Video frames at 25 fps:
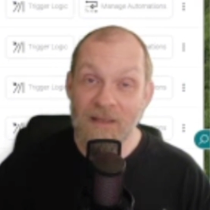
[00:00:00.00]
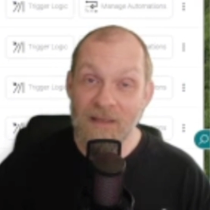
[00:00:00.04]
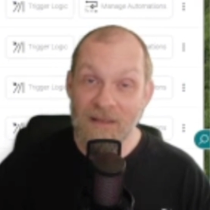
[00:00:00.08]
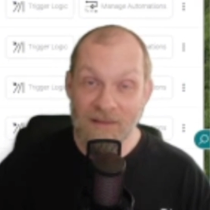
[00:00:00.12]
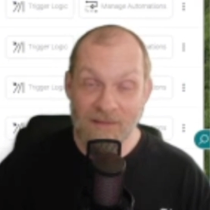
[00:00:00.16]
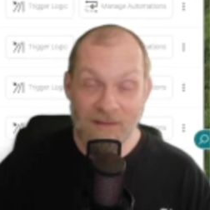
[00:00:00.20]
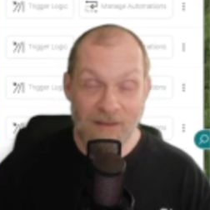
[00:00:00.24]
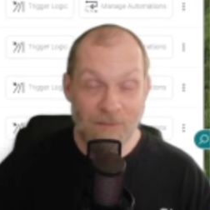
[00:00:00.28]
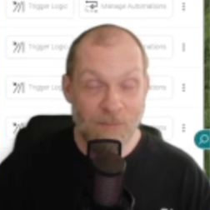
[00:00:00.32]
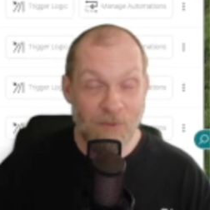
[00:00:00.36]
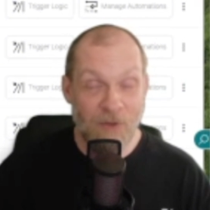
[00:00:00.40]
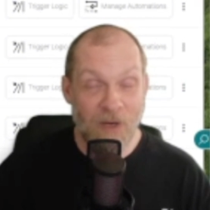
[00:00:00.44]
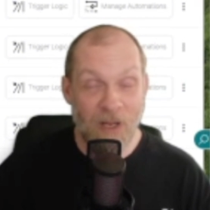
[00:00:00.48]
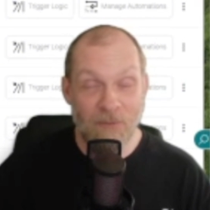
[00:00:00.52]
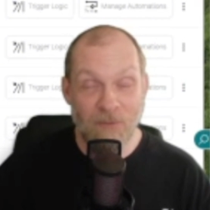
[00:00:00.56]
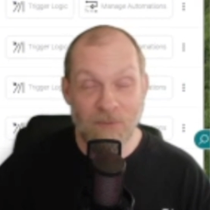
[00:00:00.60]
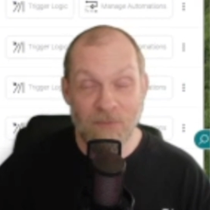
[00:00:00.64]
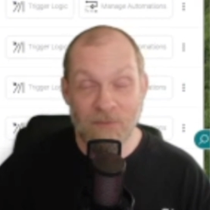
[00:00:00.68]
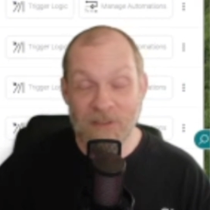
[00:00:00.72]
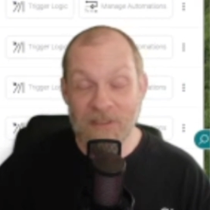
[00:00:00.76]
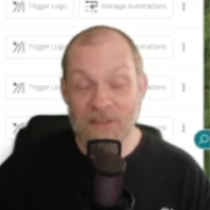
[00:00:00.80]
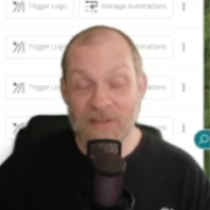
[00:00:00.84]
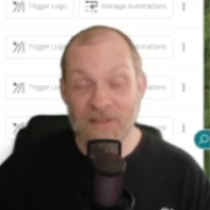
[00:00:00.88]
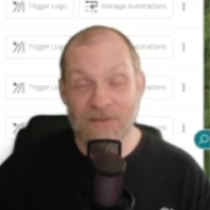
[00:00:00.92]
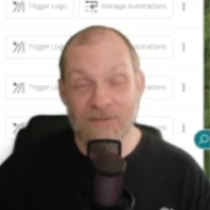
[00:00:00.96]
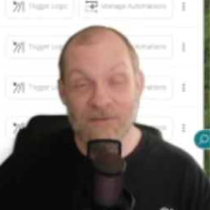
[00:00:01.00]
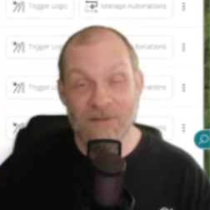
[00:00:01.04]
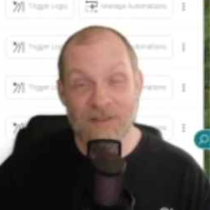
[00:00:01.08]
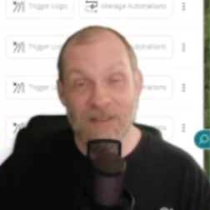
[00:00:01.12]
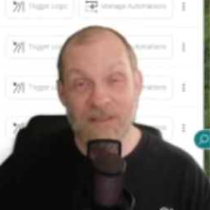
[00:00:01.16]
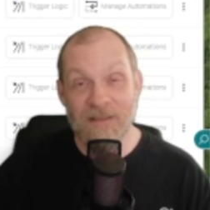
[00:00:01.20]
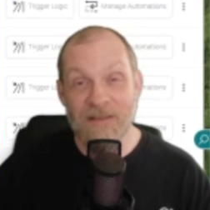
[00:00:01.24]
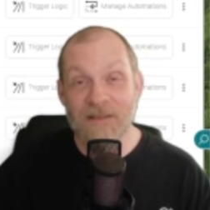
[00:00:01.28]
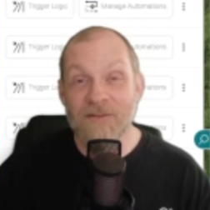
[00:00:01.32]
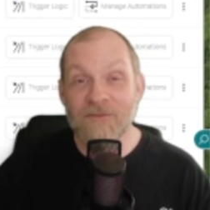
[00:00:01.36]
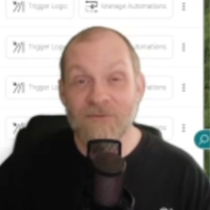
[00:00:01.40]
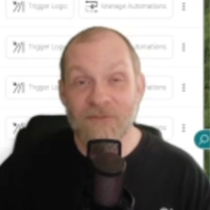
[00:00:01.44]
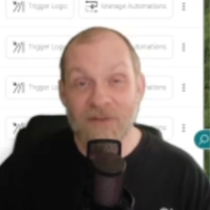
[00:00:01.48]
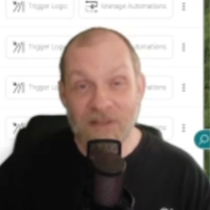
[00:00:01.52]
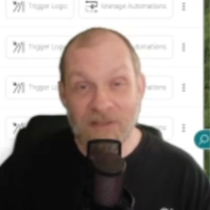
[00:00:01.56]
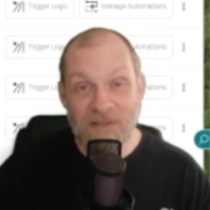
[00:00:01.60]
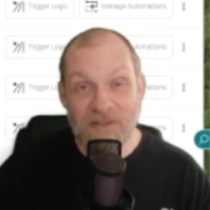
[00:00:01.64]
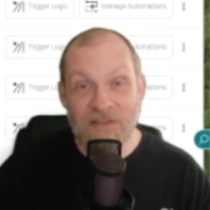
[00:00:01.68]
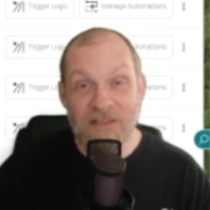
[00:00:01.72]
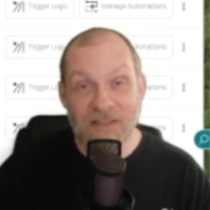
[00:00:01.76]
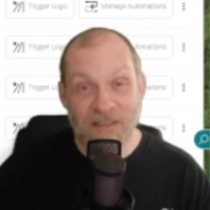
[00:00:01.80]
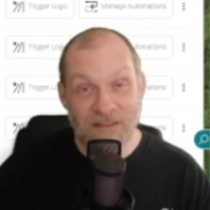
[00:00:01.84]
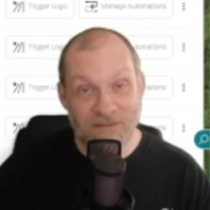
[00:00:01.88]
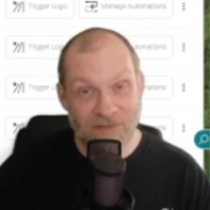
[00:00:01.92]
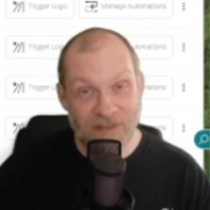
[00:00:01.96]
they probably don't need
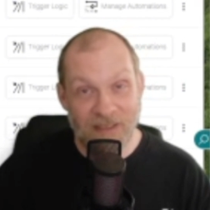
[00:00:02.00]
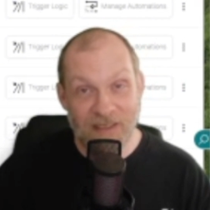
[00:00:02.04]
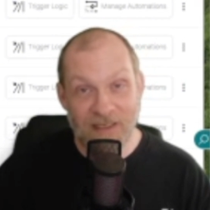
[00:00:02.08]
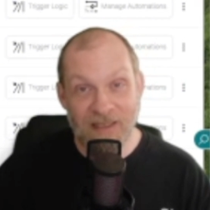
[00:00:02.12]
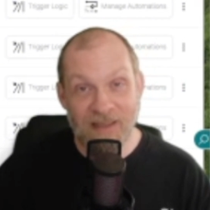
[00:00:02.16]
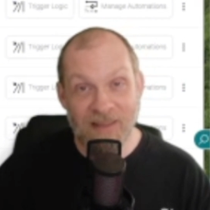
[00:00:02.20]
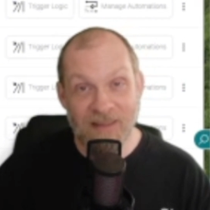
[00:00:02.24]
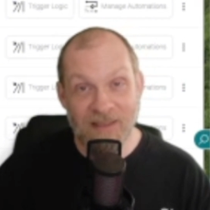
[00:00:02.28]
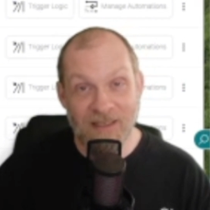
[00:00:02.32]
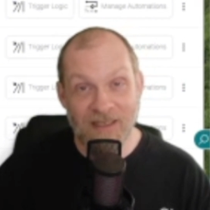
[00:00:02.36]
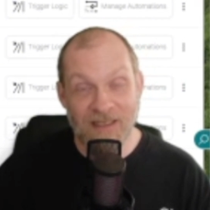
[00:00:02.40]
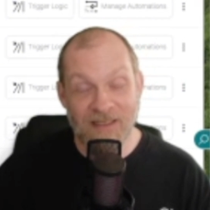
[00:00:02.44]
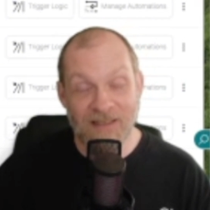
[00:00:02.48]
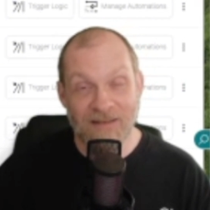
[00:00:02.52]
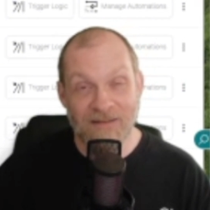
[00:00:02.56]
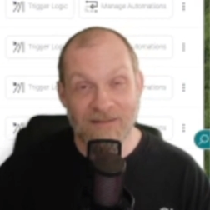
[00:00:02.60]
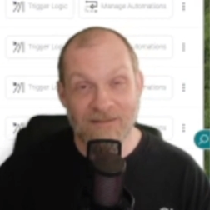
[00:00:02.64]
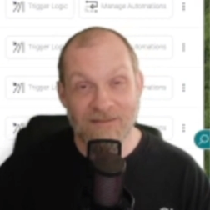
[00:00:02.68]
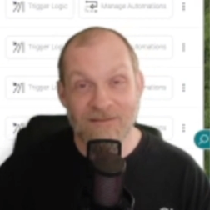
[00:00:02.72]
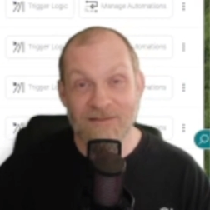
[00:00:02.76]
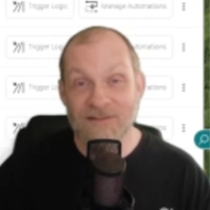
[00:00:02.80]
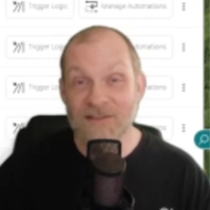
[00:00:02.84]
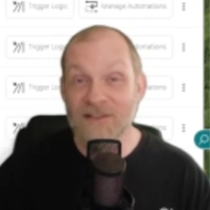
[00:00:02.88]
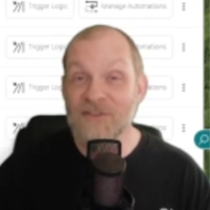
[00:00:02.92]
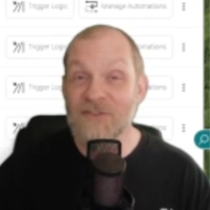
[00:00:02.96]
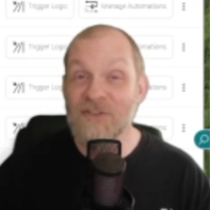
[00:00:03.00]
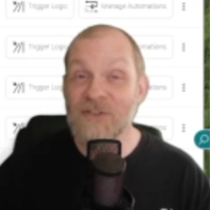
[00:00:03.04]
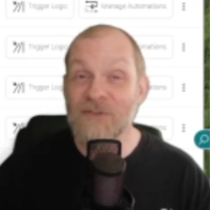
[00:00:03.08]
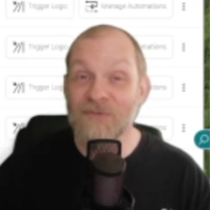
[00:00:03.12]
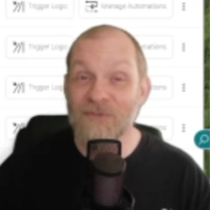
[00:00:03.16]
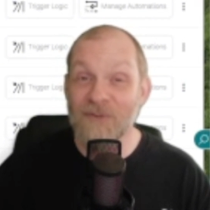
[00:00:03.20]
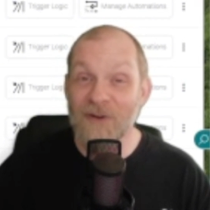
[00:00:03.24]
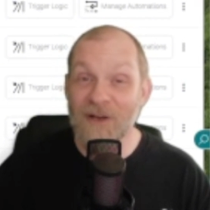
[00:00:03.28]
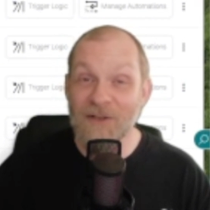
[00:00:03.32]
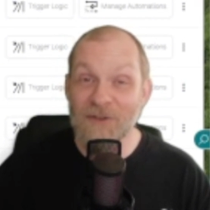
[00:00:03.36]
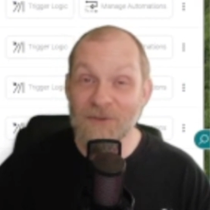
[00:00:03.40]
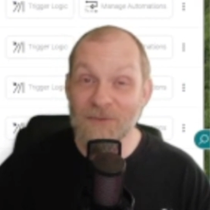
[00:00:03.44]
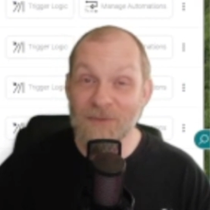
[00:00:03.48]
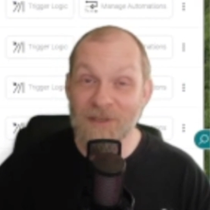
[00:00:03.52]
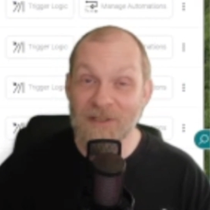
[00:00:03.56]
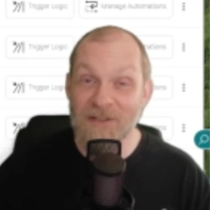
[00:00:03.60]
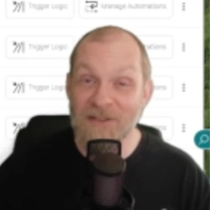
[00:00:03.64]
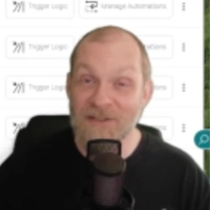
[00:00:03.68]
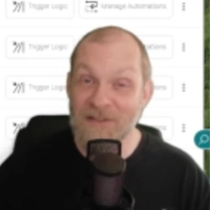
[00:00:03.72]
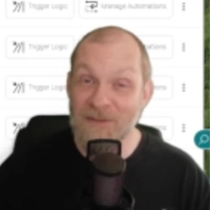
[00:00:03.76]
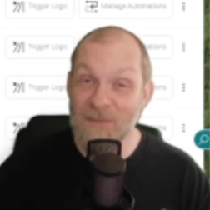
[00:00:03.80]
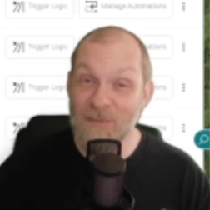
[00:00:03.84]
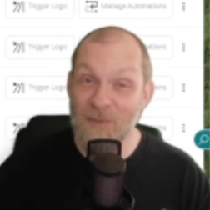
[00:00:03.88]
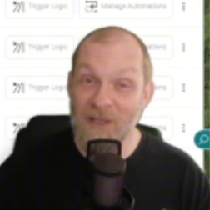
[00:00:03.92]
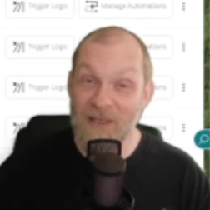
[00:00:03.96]
convincing of anything, just a fresh
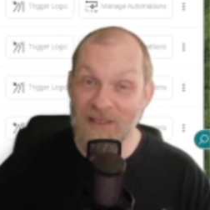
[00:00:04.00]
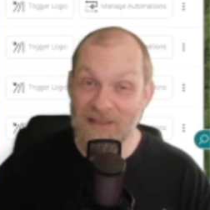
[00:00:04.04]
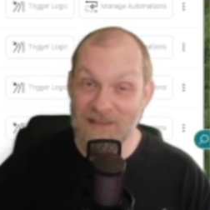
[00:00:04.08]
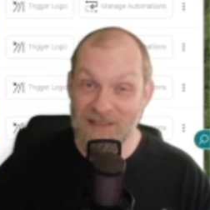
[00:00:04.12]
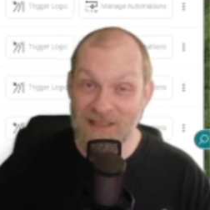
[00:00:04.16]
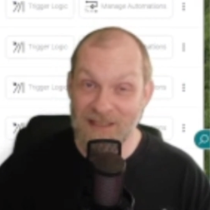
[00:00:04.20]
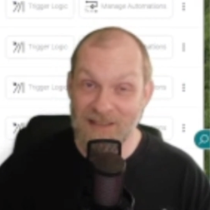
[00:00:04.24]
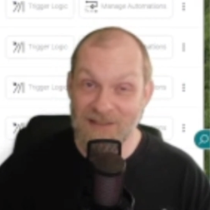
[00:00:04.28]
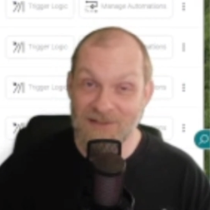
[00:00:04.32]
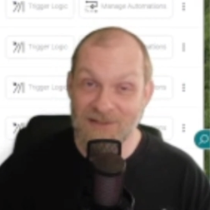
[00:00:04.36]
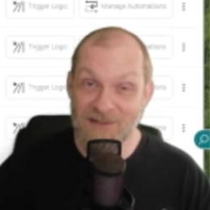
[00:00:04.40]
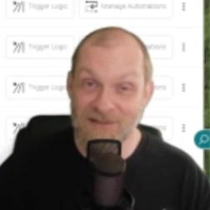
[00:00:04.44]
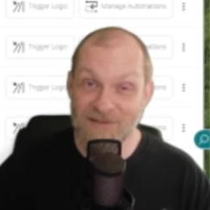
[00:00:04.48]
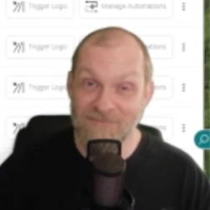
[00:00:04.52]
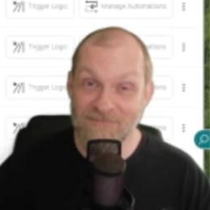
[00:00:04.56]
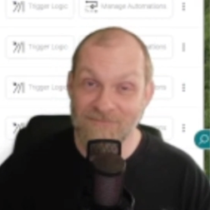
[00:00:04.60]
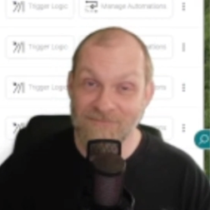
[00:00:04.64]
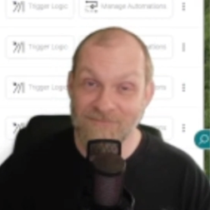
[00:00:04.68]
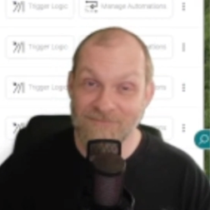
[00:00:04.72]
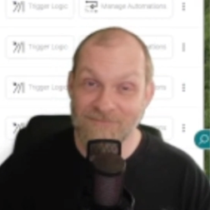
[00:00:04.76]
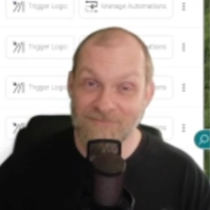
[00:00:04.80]
reason to pay attention.